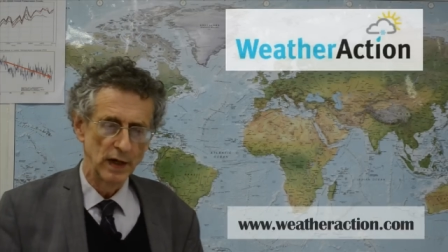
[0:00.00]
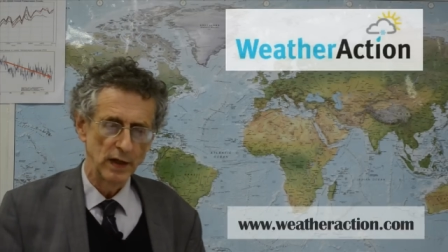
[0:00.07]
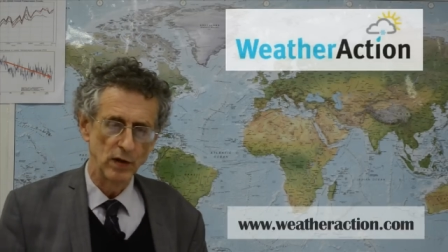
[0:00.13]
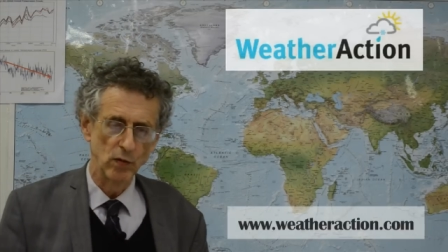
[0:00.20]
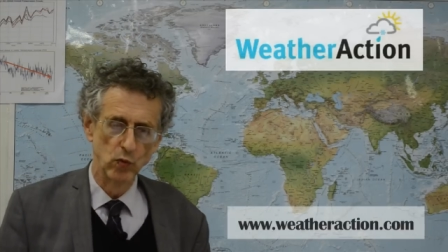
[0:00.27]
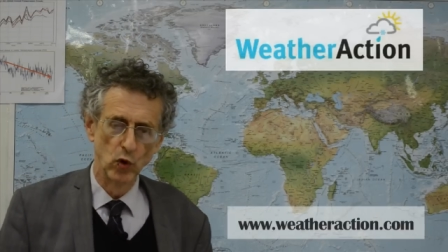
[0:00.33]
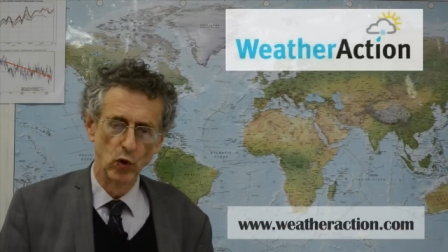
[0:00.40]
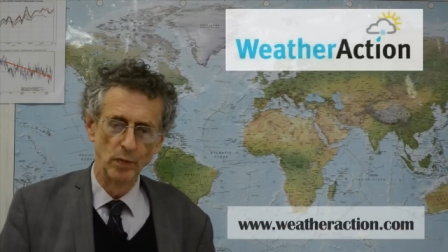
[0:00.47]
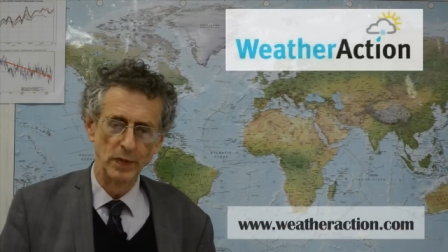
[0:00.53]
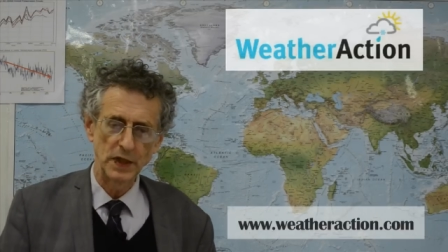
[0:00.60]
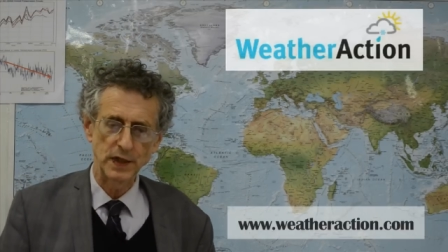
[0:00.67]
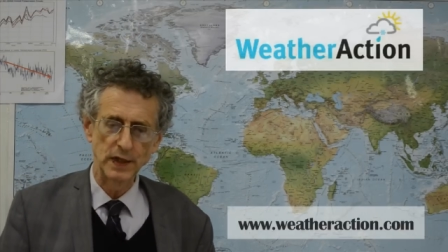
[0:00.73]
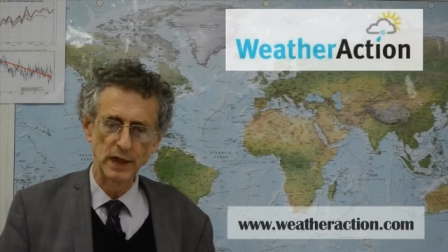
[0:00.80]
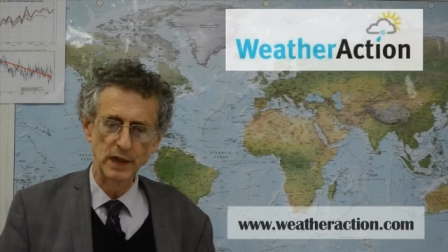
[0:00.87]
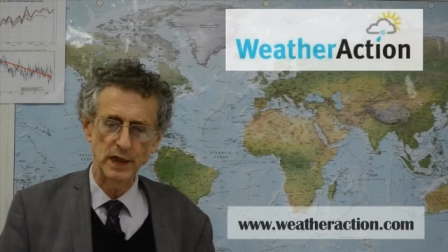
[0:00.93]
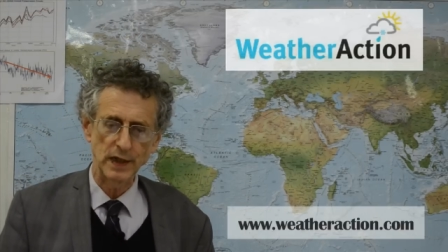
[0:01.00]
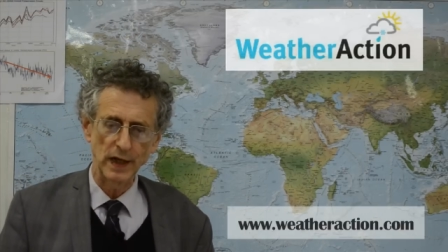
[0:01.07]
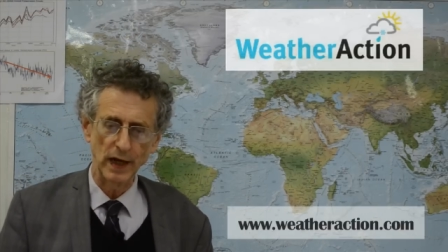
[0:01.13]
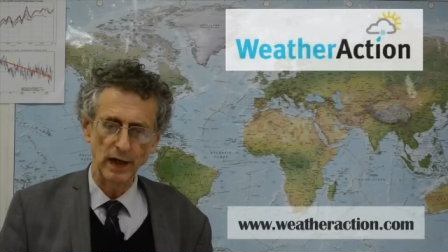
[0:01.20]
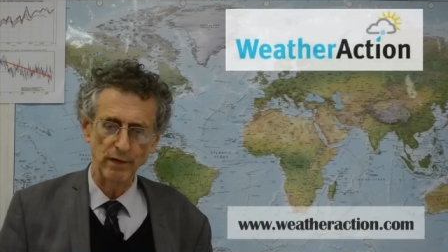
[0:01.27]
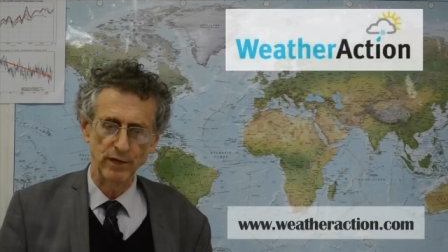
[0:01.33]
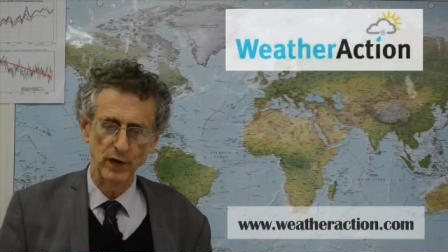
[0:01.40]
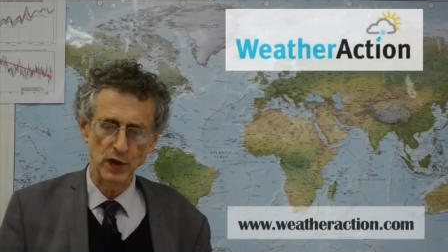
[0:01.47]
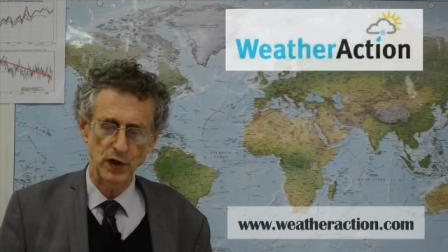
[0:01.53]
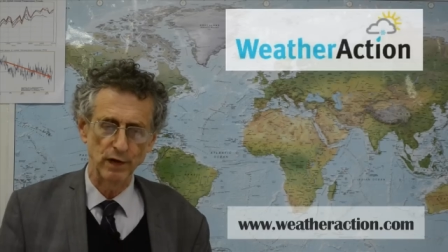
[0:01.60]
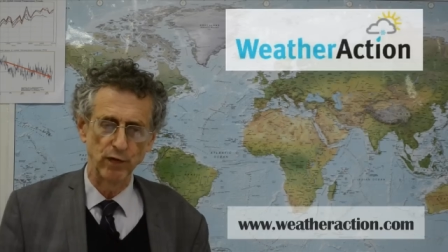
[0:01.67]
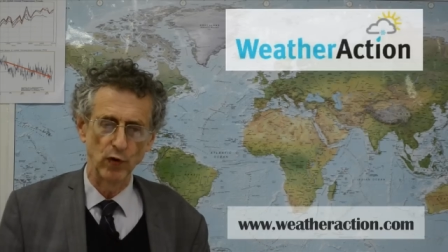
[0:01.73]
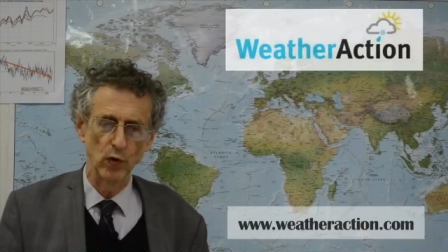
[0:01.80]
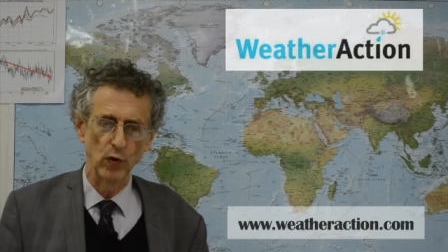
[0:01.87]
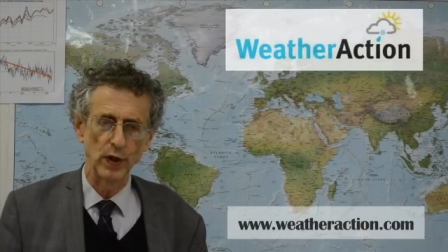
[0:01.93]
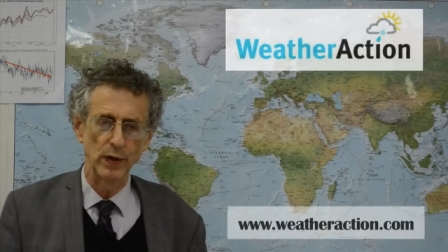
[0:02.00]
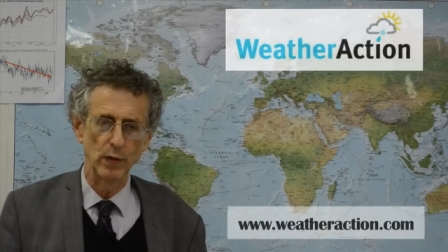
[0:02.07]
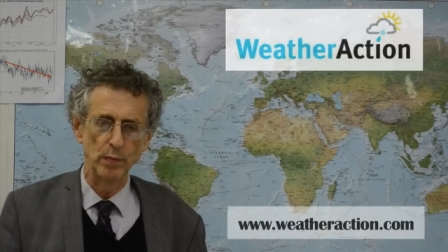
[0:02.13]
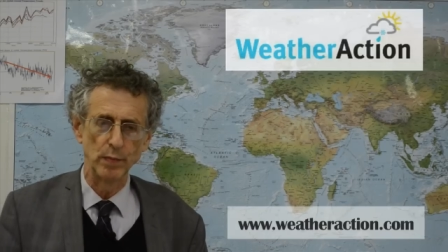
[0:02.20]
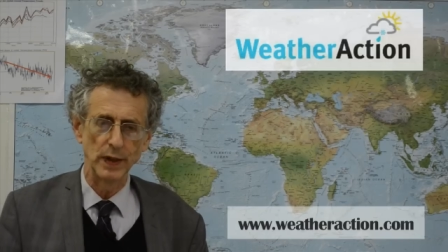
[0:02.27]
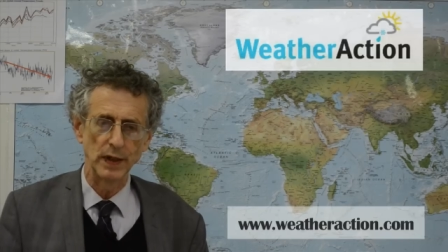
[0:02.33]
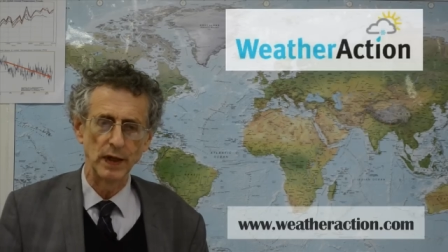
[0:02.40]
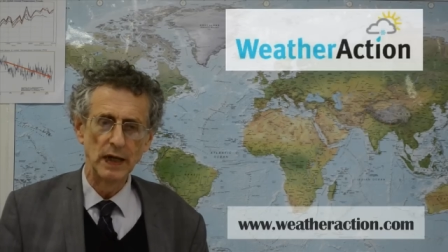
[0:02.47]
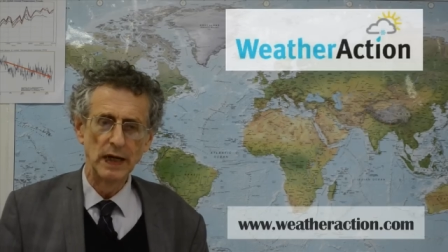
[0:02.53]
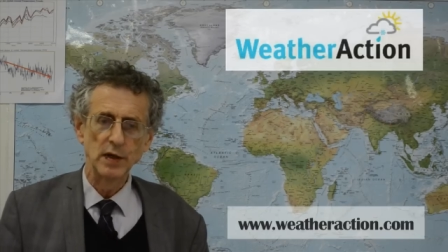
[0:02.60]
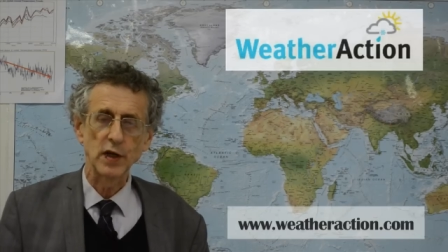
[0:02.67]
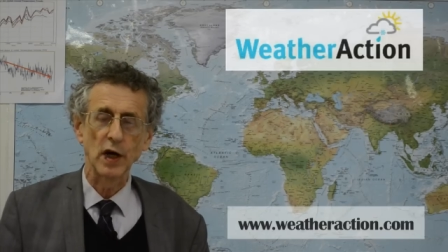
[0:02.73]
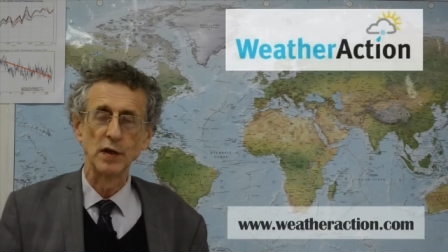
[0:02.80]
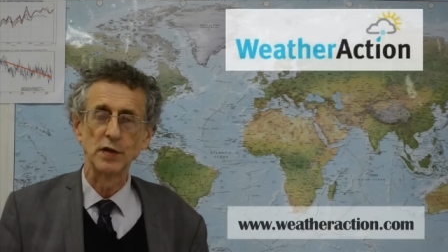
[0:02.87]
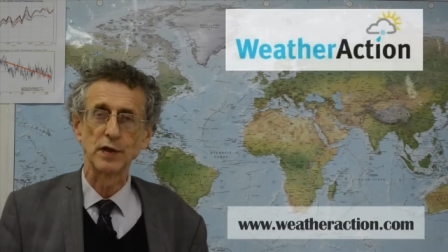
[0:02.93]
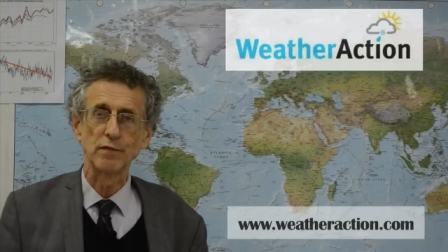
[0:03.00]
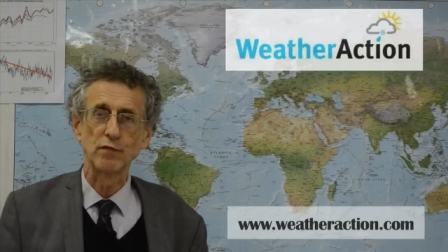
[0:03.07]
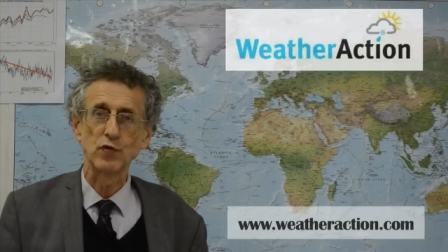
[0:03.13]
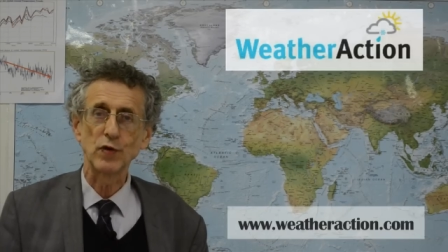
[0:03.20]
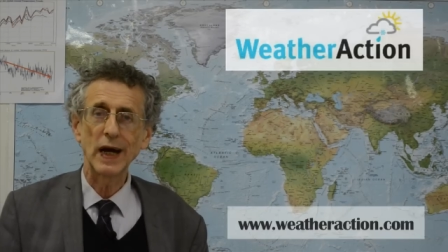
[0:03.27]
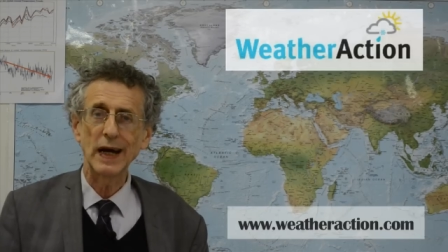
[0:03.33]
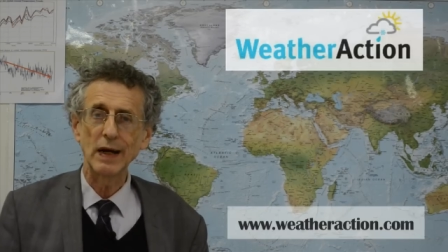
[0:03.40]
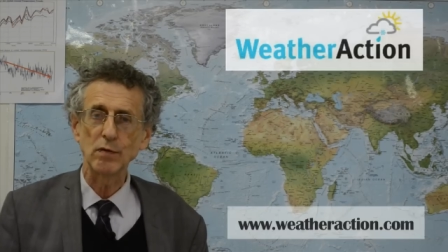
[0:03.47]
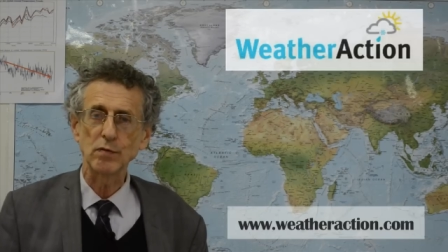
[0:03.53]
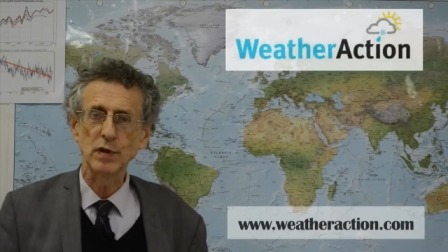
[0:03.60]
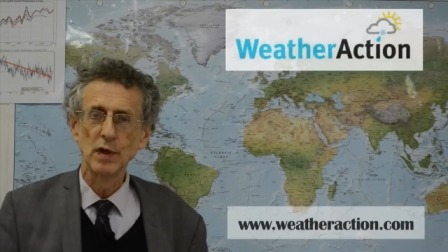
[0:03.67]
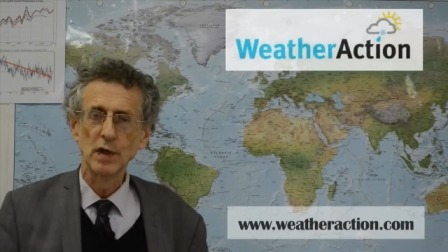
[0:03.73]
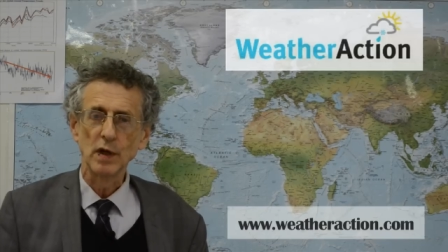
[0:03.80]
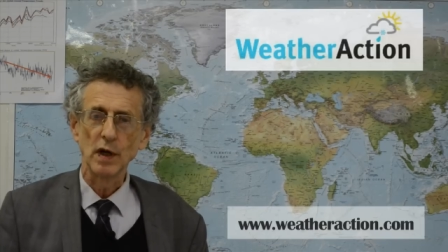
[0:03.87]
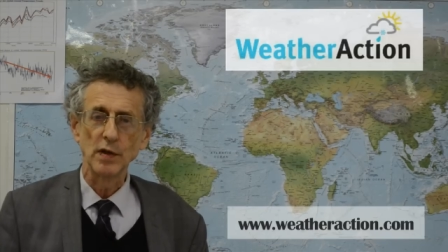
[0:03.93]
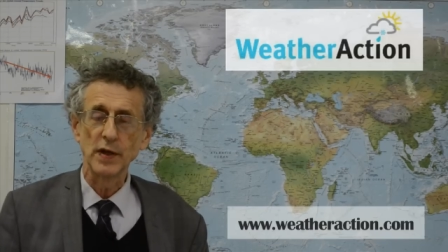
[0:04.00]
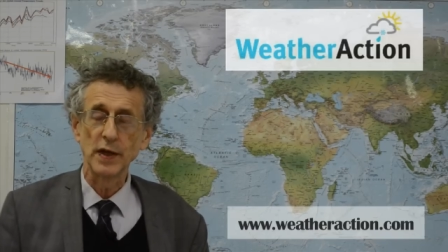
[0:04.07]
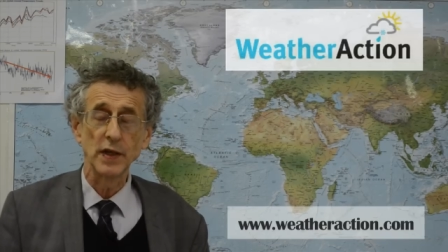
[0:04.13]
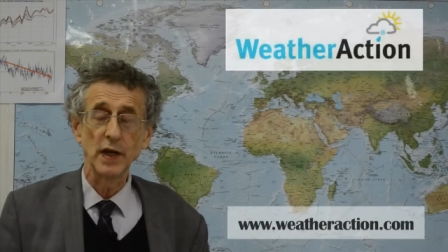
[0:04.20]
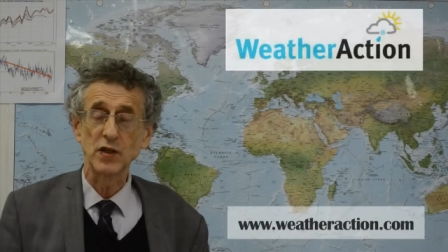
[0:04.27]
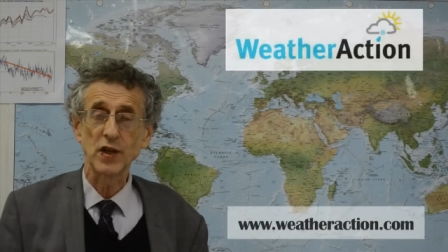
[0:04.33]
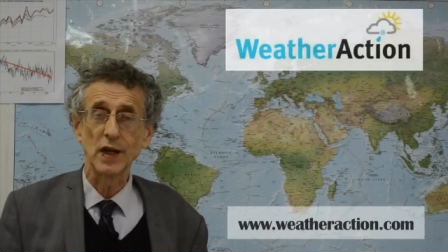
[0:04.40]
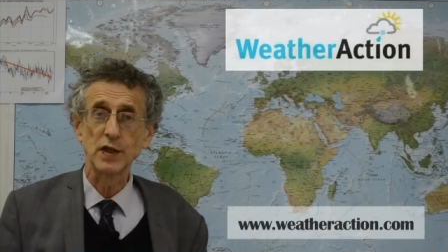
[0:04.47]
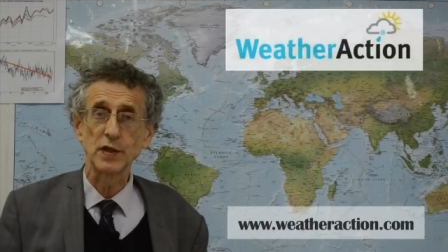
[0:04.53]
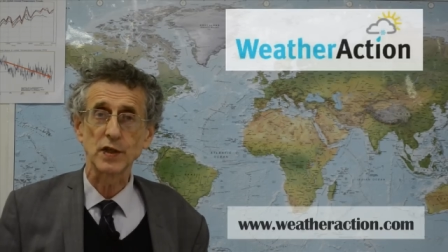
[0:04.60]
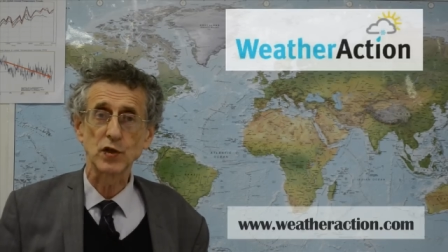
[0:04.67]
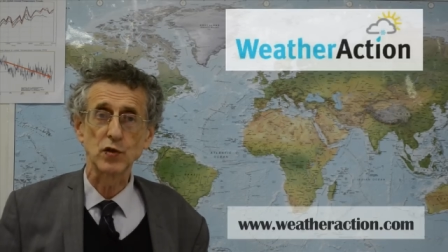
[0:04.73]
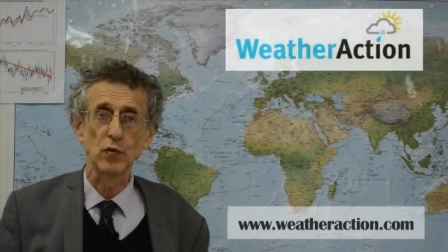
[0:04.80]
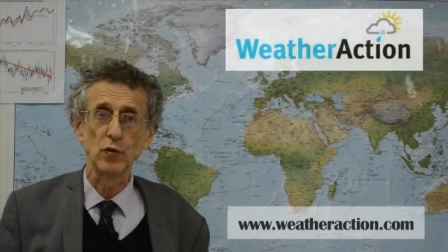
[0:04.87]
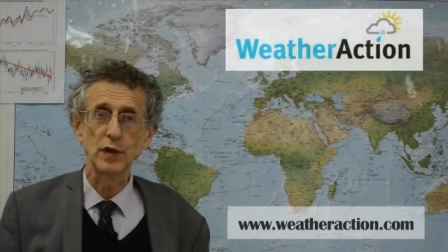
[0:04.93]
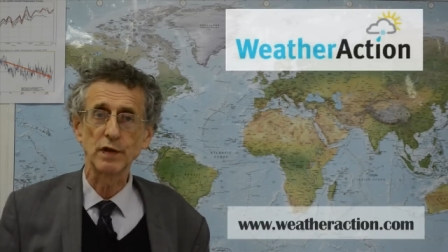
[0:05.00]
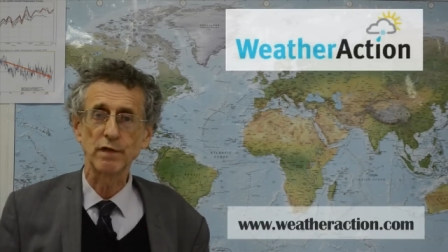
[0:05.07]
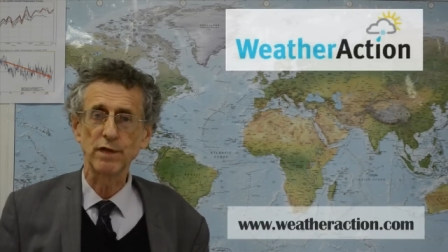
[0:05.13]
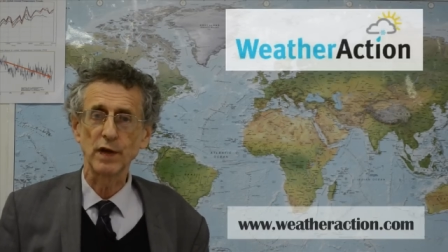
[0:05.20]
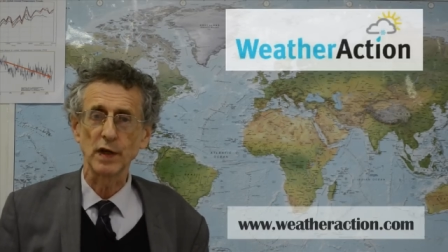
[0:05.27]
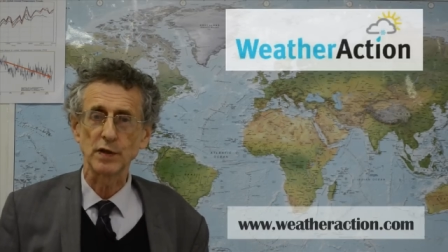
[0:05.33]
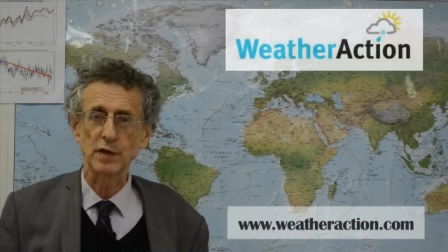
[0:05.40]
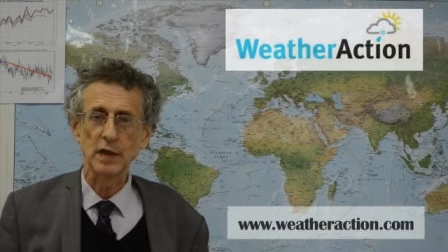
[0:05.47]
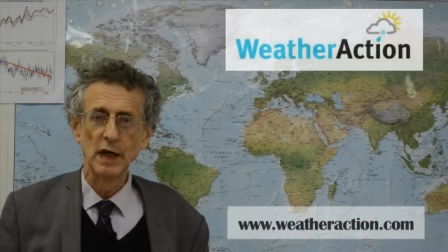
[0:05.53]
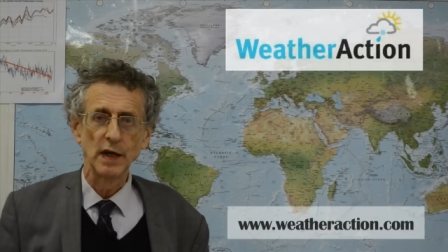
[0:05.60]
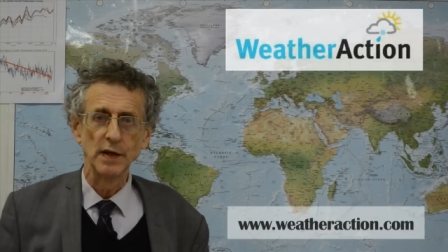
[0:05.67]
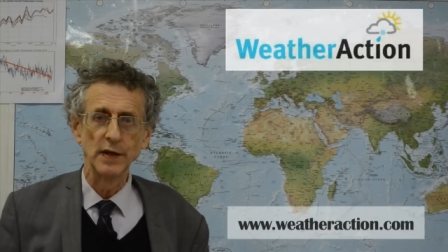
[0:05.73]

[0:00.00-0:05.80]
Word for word: The warmists did say, first of all, there would be tons of drought, and then they changed their story to floods.